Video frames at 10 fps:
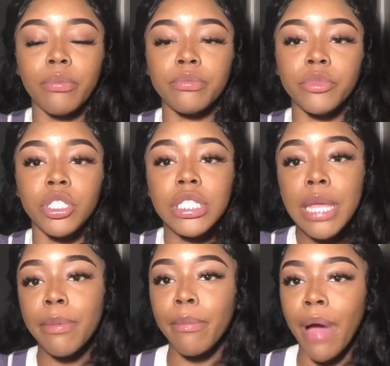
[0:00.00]
just
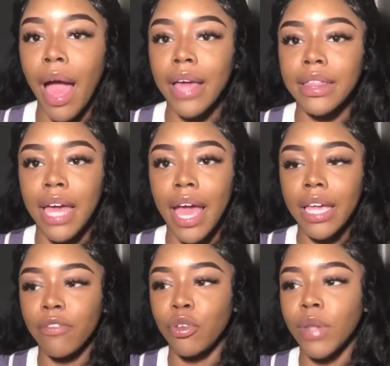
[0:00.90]
keep in mind that
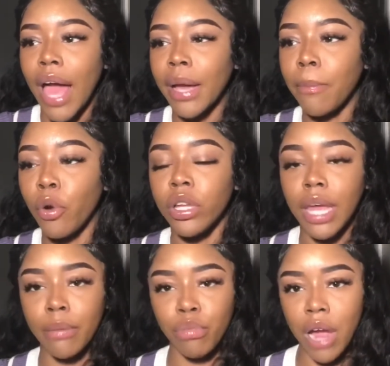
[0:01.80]
if you like more like
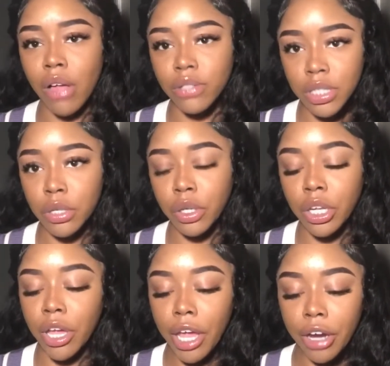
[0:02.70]
brown
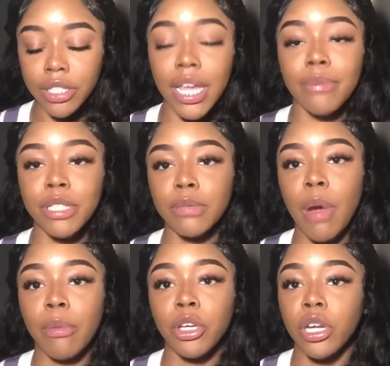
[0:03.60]
silky hair types, it's
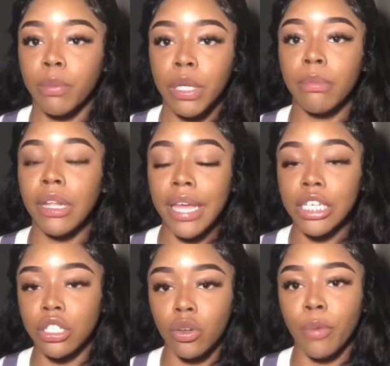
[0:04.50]
probably gonna be
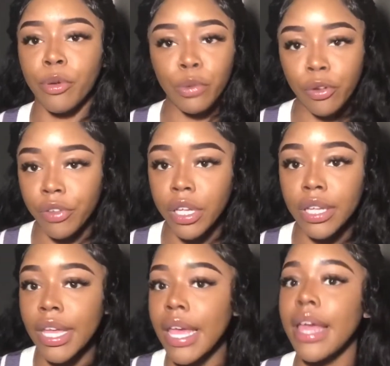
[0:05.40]
Malaysian or Peruvian.
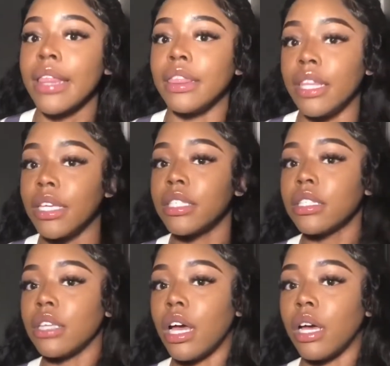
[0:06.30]
This
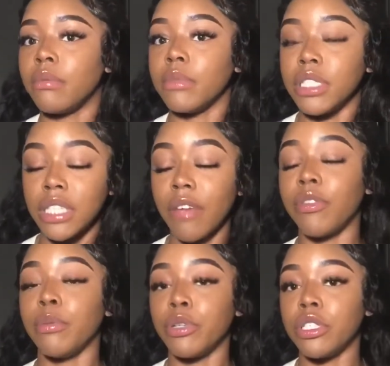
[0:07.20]
is definitely
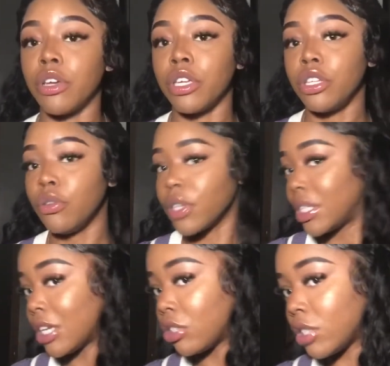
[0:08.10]
Brazilian. You can
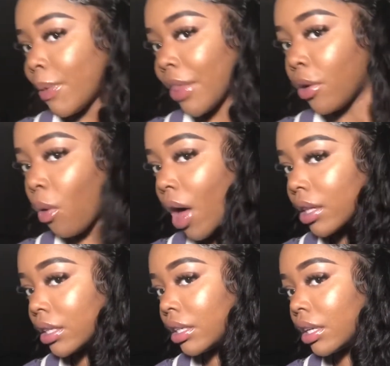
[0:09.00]
tell just by the
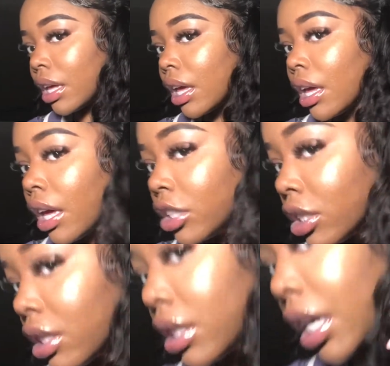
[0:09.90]
quality and just
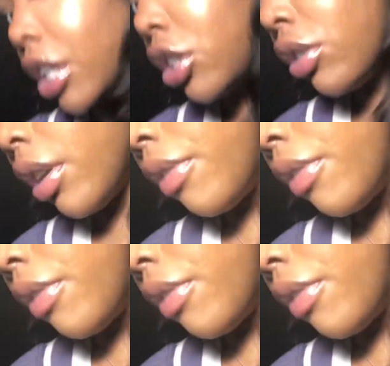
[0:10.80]
the texture of